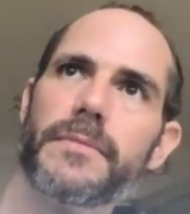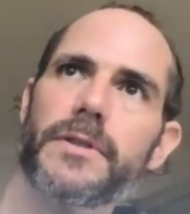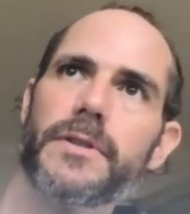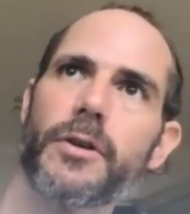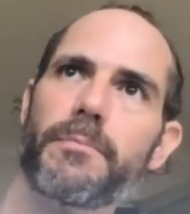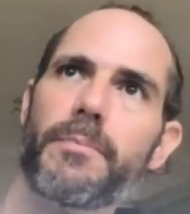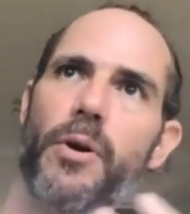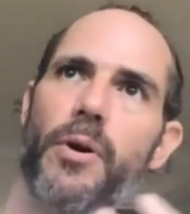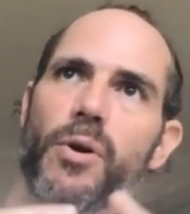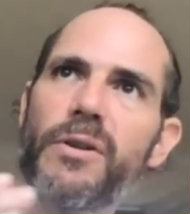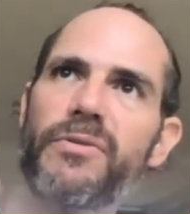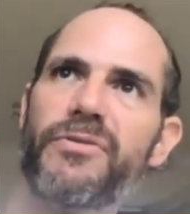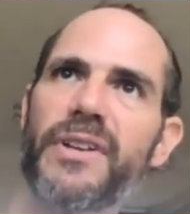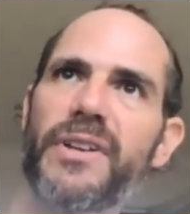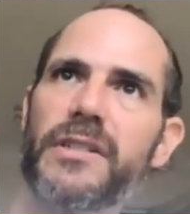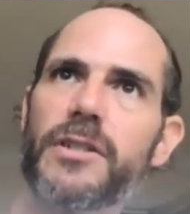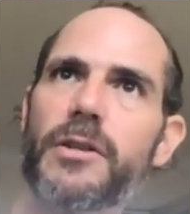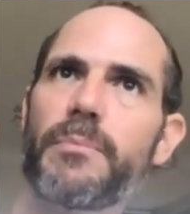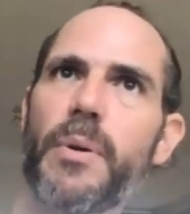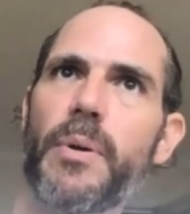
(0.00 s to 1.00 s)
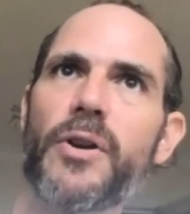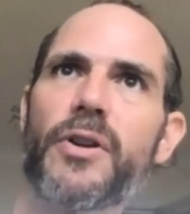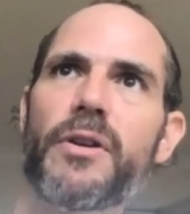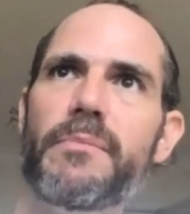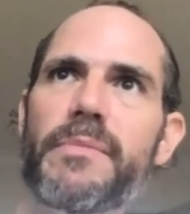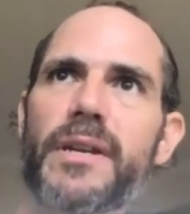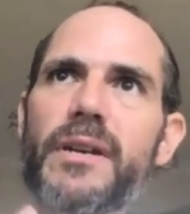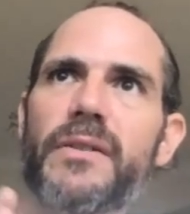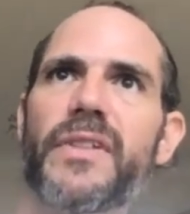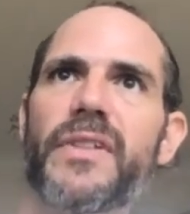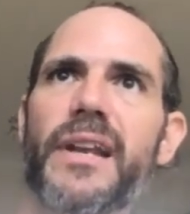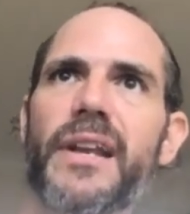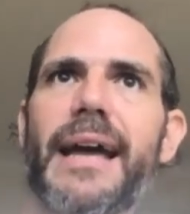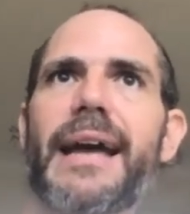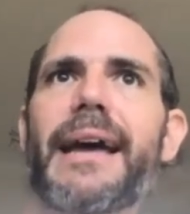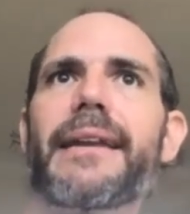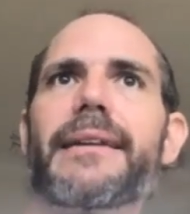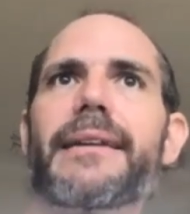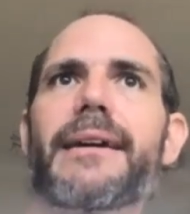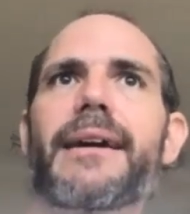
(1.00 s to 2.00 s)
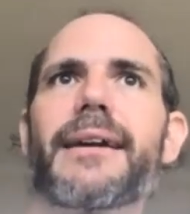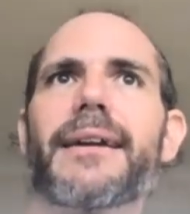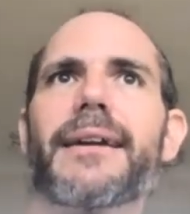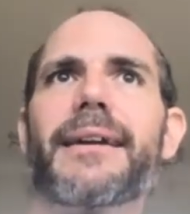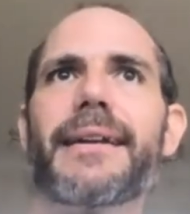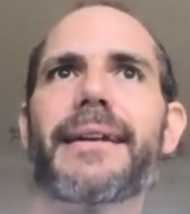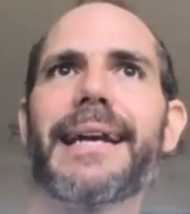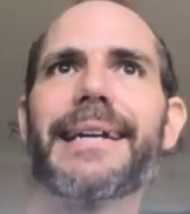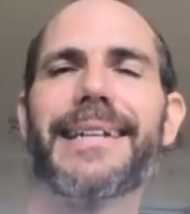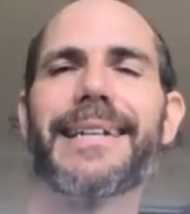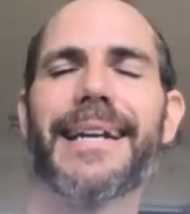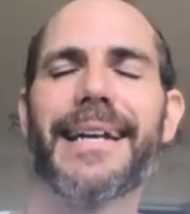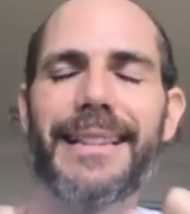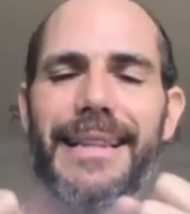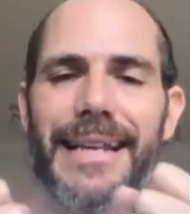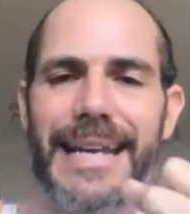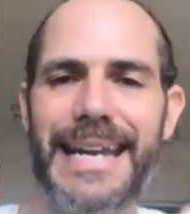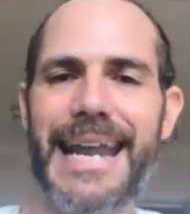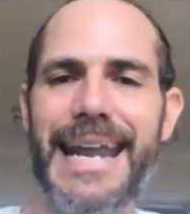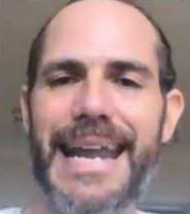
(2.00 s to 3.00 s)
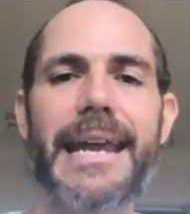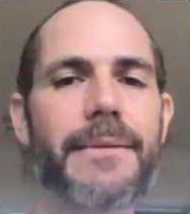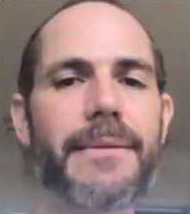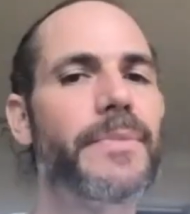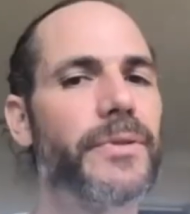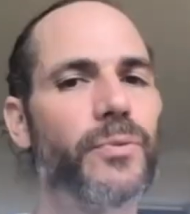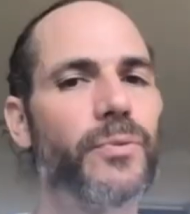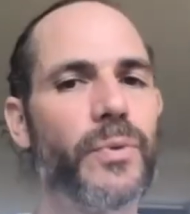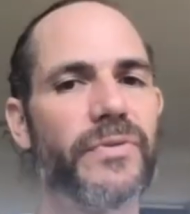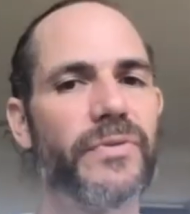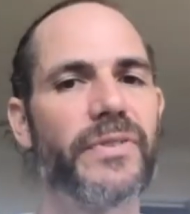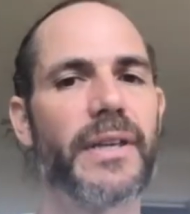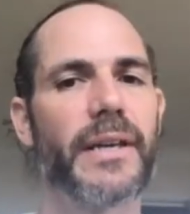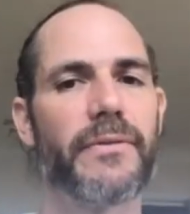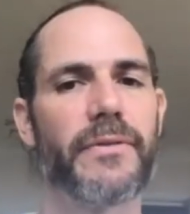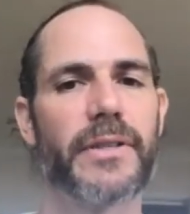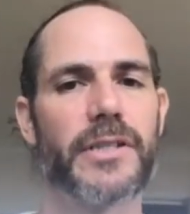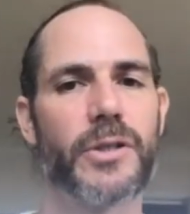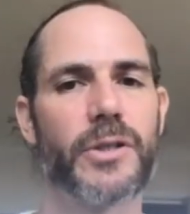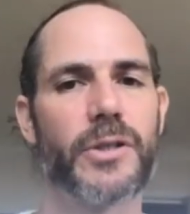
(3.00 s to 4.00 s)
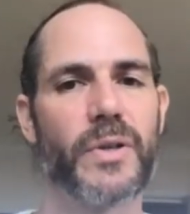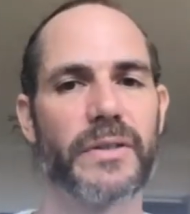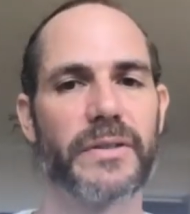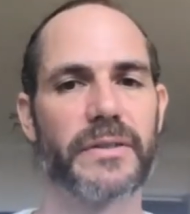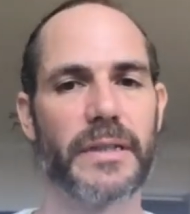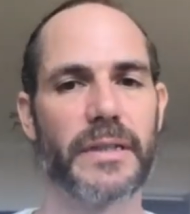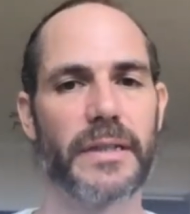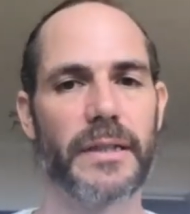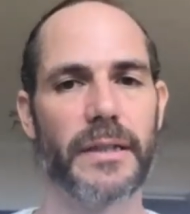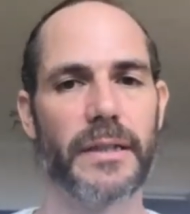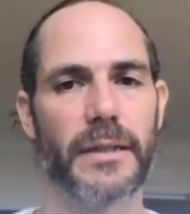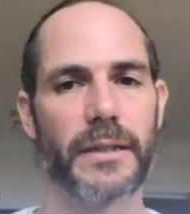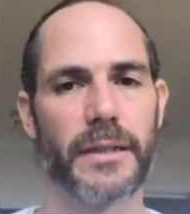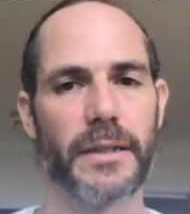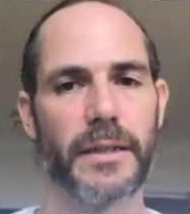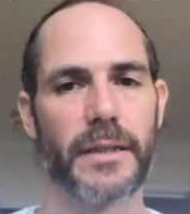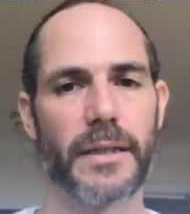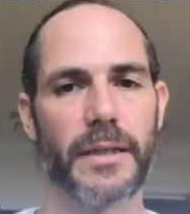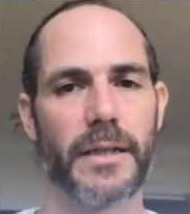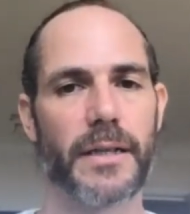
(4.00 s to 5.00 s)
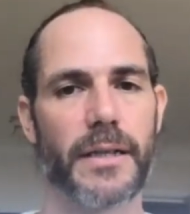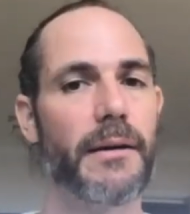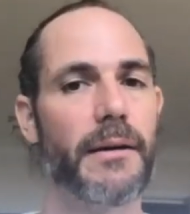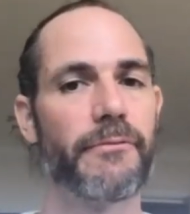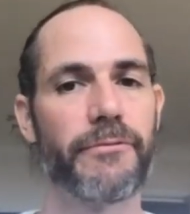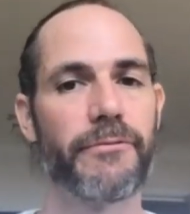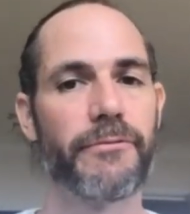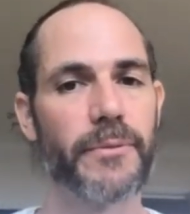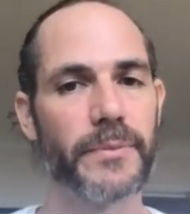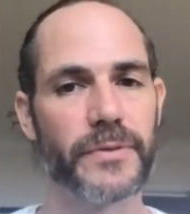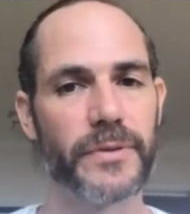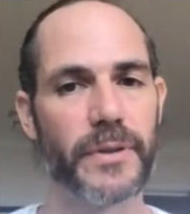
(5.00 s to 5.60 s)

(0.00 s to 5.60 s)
topography and toponymy of the land are connecting. The names we've given to our city come from